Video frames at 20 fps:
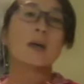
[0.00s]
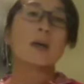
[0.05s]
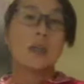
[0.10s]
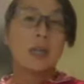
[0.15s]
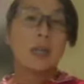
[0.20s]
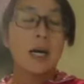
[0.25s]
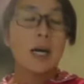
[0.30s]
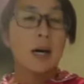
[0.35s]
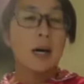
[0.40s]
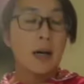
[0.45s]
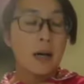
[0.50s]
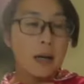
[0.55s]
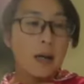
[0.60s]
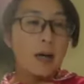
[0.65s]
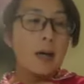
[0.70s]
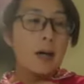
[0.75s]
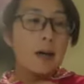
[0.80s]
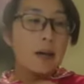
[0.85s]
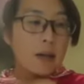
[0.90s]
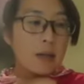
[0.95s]
yeah
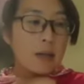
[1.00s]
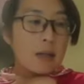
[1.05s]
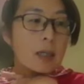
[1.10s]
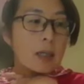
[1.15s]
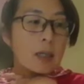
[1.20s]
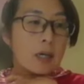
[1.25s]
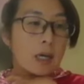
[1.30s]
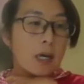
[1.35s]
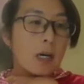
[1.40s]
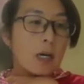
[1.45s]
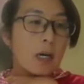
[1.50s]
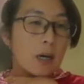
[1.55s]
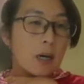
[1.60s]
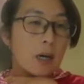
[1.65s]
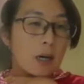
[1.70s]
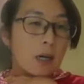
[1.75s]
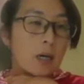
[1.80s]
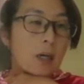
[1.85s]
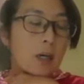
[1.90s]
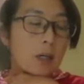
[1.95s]
yeah
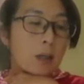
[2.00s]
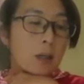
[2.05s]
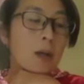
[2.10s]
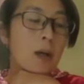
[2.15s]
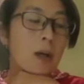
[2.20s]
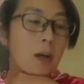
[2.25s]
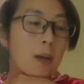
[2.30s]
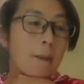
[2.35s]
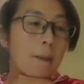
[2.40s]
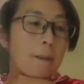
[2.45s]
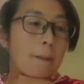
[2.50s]
yeah okay